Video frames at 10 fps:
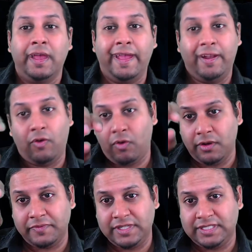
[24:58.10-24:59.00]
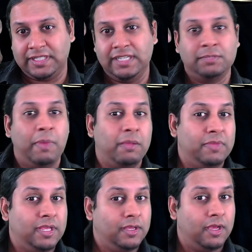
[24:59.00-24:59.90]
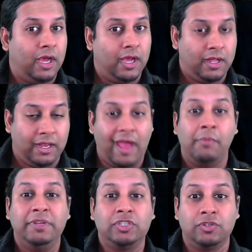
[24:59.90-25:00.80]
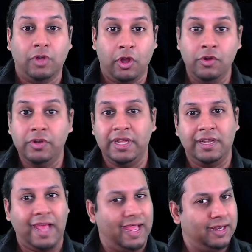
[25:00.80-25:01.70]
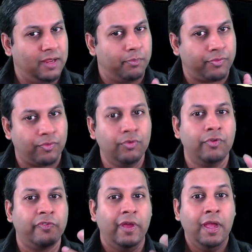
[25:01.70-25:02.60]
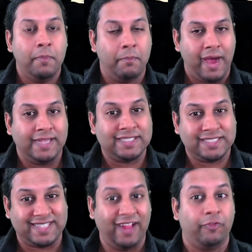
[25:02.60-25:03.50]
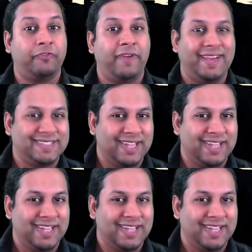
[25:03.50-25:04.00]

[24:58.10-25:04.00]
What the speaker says: And all of these things make me, allow me to hone in and improve myself as